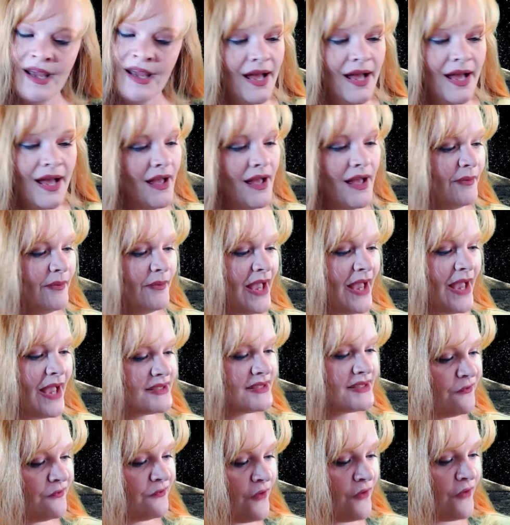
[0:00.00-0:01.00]

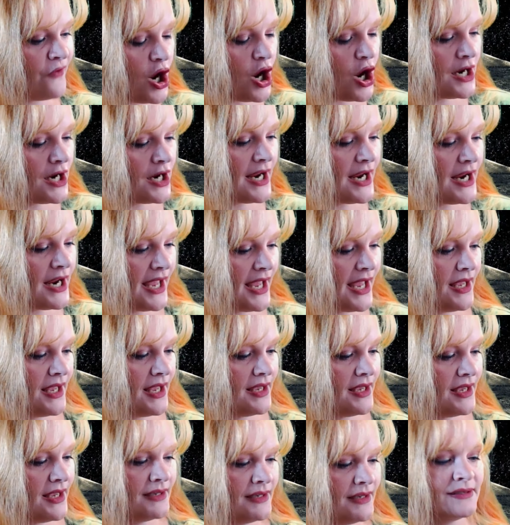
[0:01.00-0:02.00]
As far
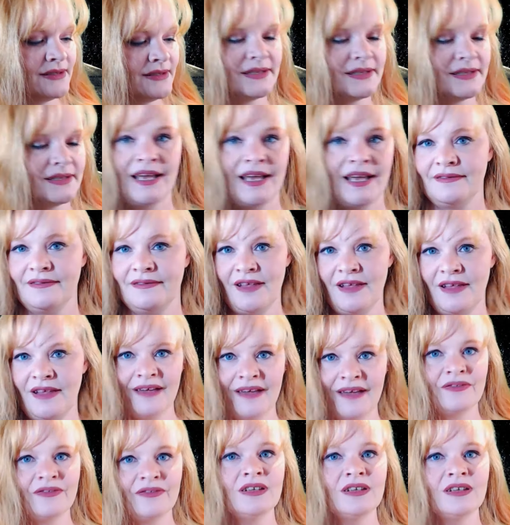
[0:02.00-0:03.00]
as I
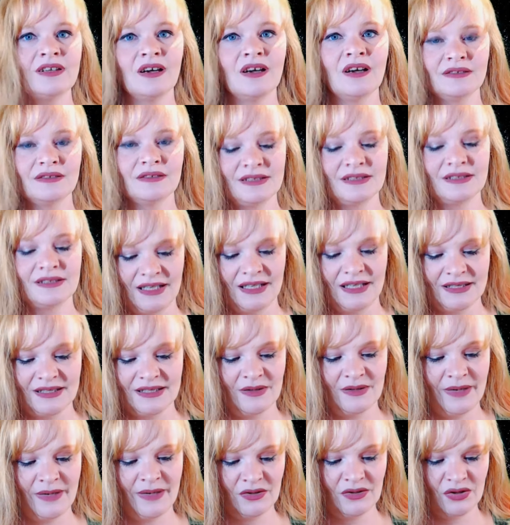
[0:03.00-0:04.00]
have notes, I just want to
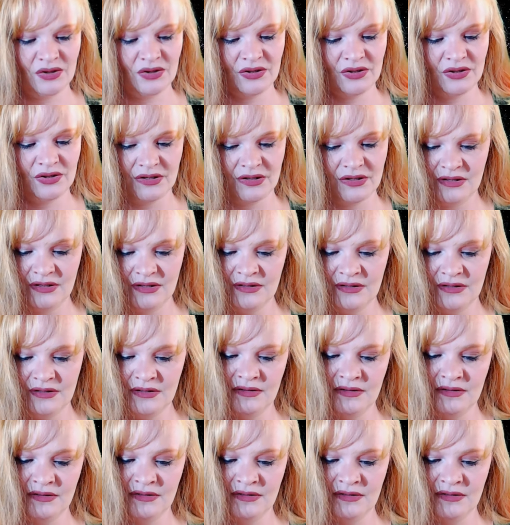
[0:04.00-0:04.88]
make sure.